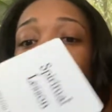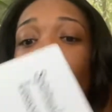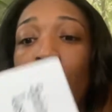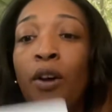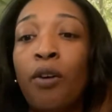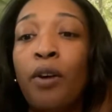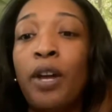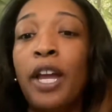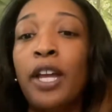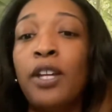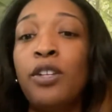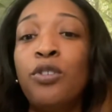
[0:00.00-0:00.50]

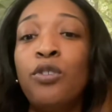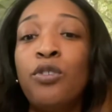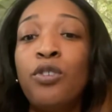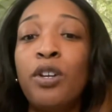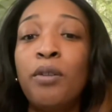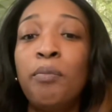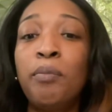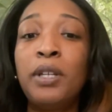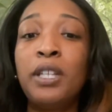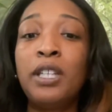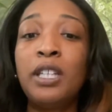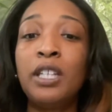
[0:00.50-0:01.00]
okay you
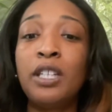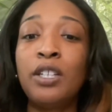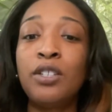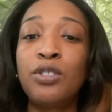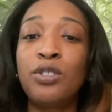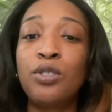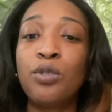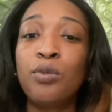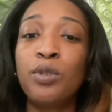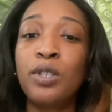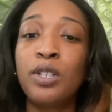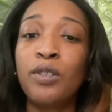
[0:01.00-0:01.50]
could be the
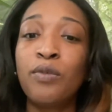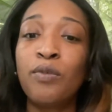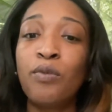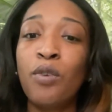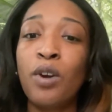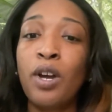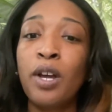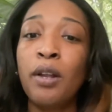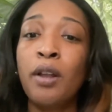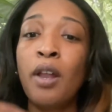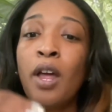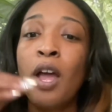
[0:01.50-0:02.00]
intuitive
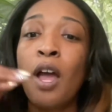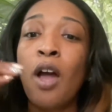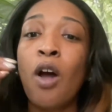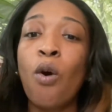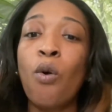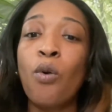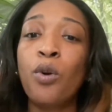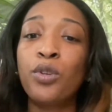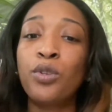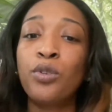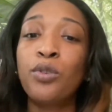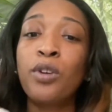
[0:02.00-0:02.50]
one
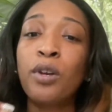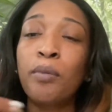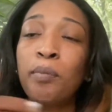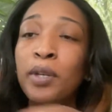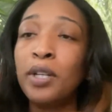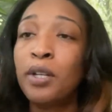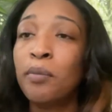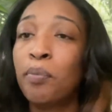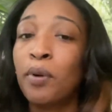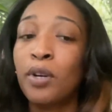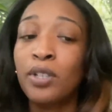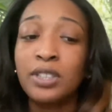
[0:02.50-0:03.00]
or you could be
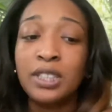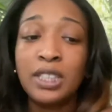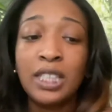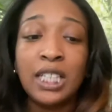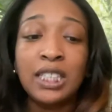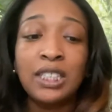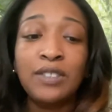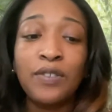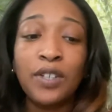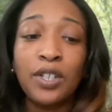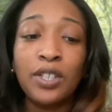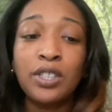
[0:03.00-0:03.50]
the person
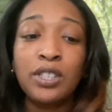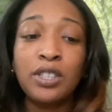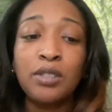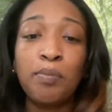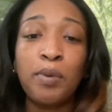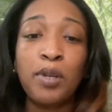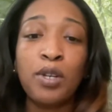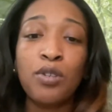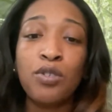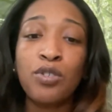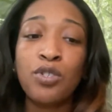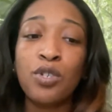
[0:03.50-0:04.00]
that's very
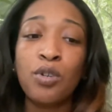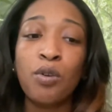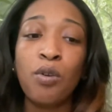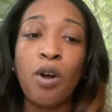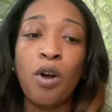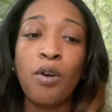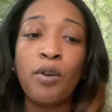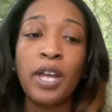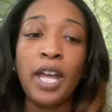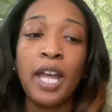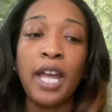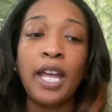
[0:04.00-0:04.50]
spiritual
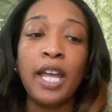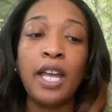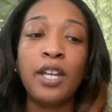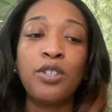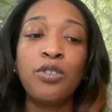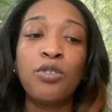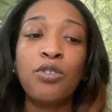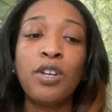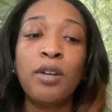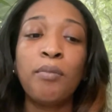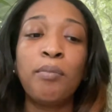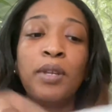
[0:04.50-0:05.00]
okay and
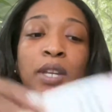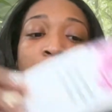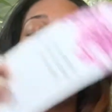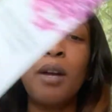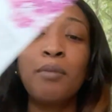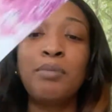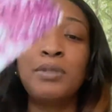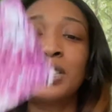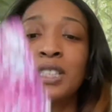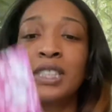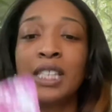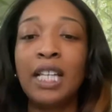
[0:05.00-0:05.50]
you could be
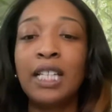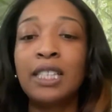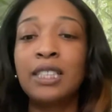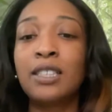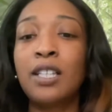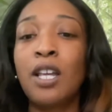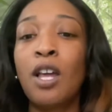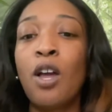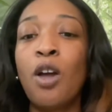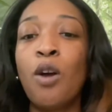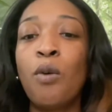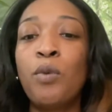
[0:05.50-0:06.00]
obsessed
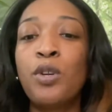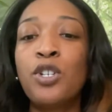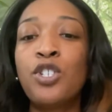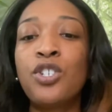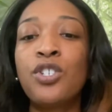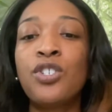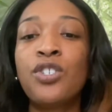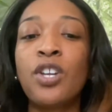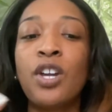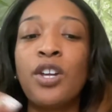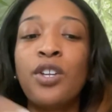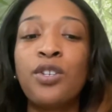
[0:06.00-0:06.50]
with
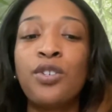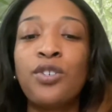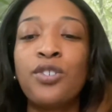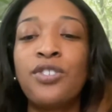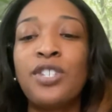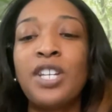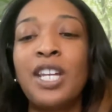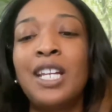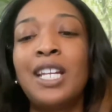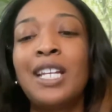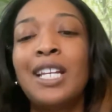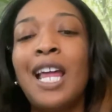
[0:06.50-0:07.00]
just
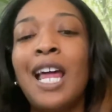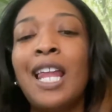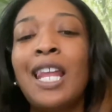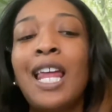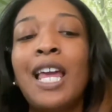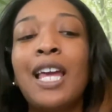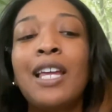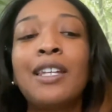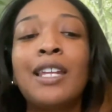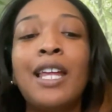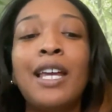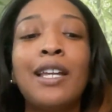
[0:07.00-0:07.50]
understanding not
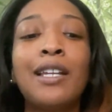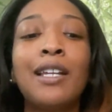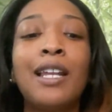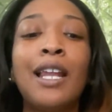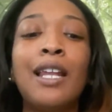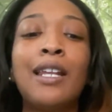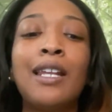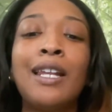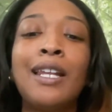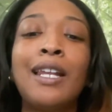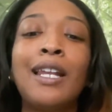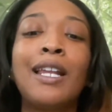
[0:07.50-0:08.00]
like like
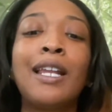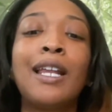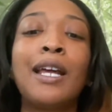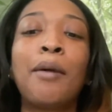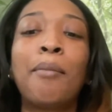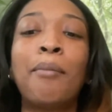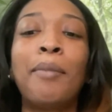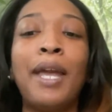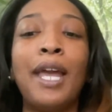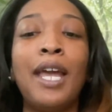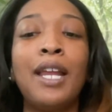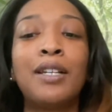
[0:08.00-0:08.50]
not, not like a
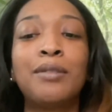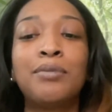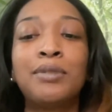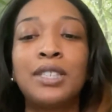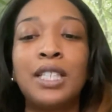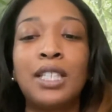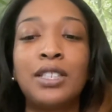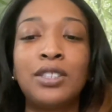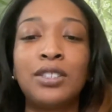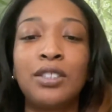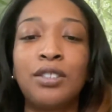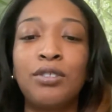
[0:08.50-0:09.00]
bad
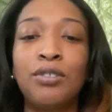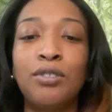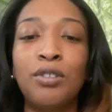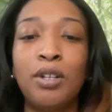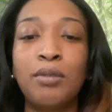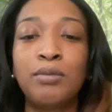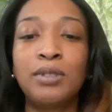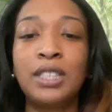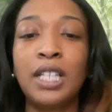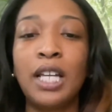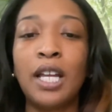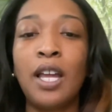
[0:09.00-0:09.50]
obsession, you know
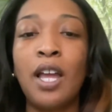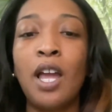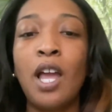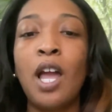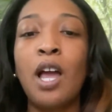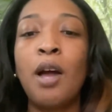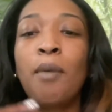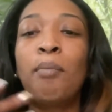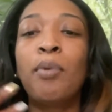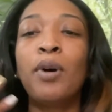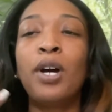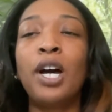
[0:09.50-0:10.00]
what I'm saying?
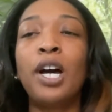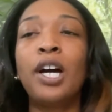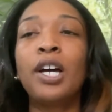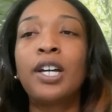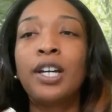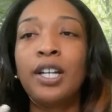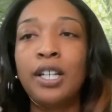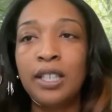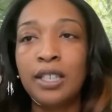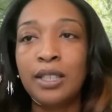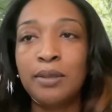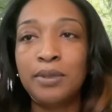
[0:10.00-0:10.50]
But a
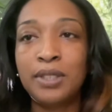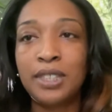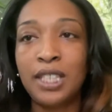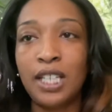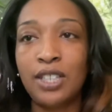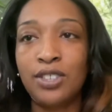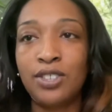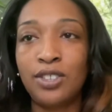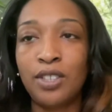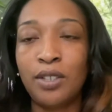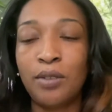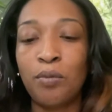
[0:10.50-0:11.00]
good
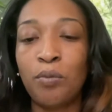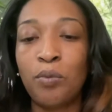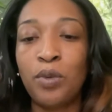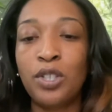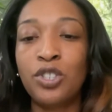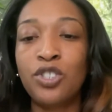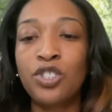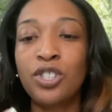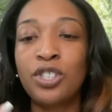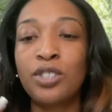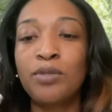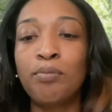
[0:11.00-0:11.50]
obsession
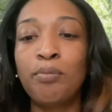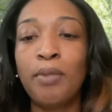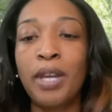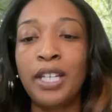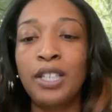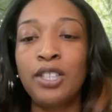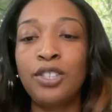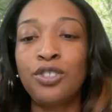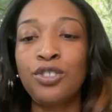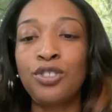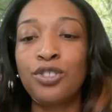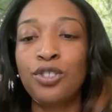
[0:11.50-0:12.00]
with just
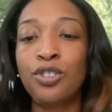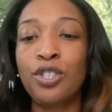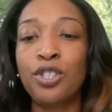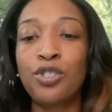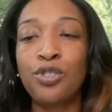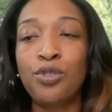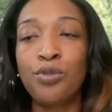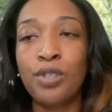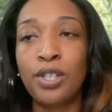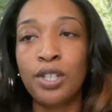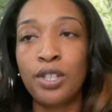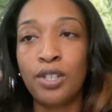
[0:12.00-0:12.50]
making sure
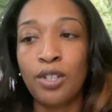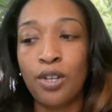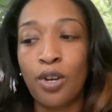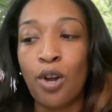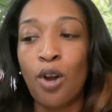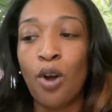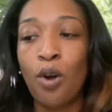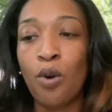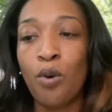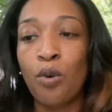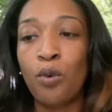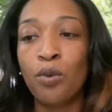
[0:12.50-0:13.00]
that you can
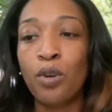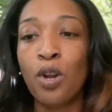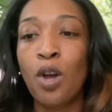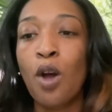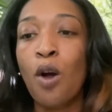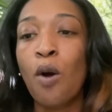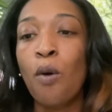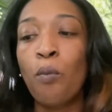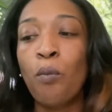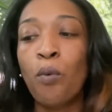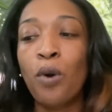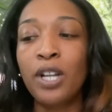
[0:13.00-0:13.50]
decode
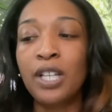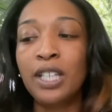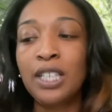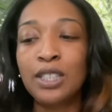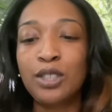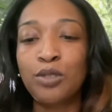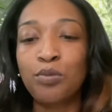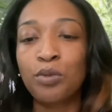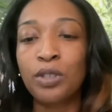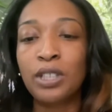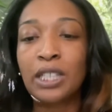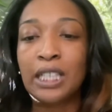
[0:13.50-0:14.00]
what
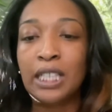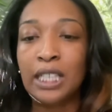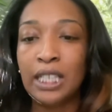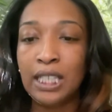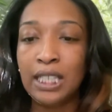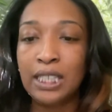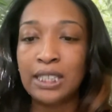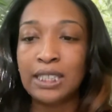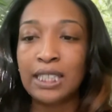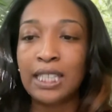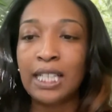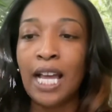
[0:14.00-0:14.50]
this really
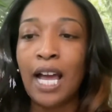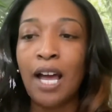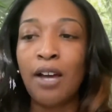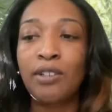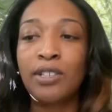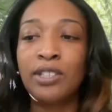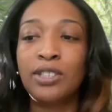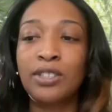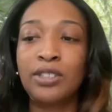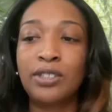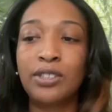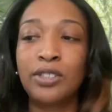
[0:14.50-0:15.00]
is and how
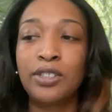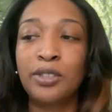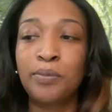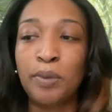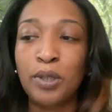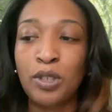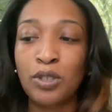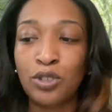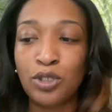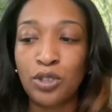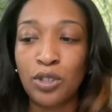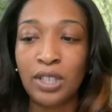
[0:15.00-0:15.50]
this is a
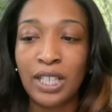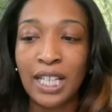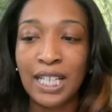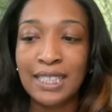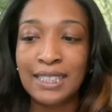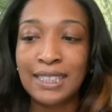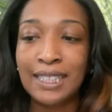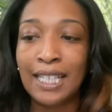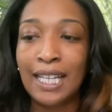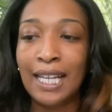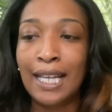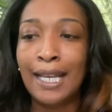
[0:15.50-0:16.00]
spiritual
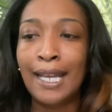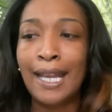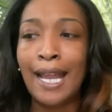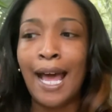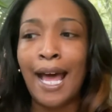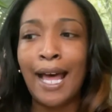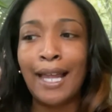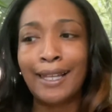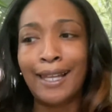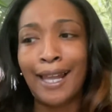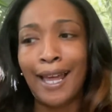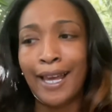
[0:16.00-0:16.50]
lesson and
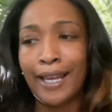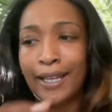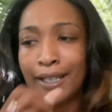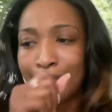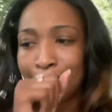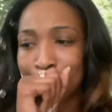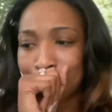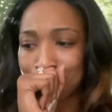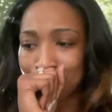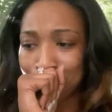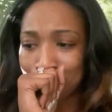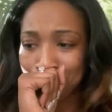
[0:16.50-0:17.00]
not
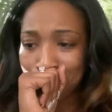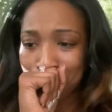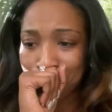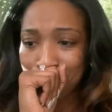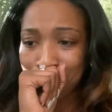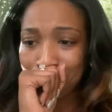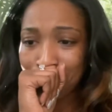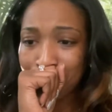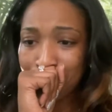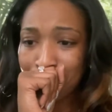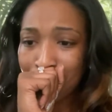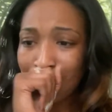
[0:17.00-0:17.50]
like
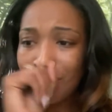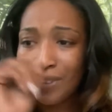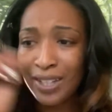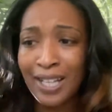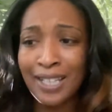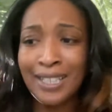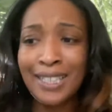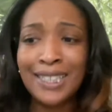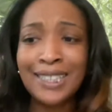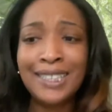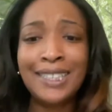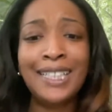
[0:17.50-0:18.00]

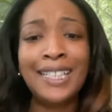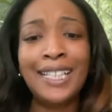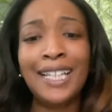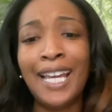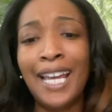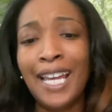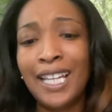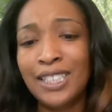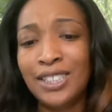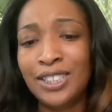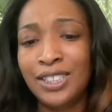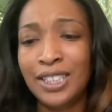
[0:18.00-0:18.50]
this nigga
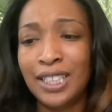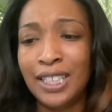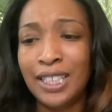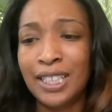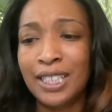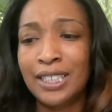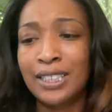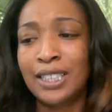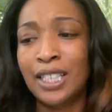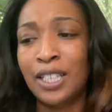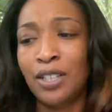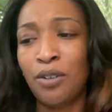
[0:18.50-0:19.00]
ain't shit
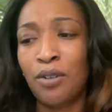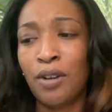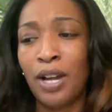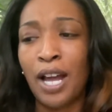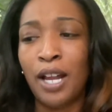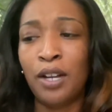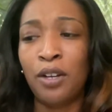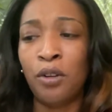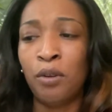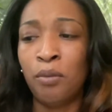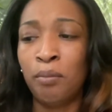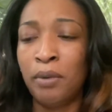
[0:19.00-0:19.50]
because he don't
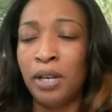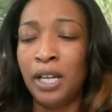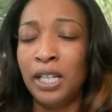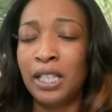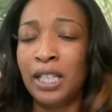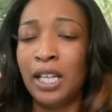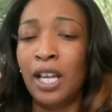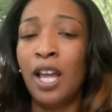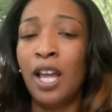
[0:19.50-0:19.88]
got no money.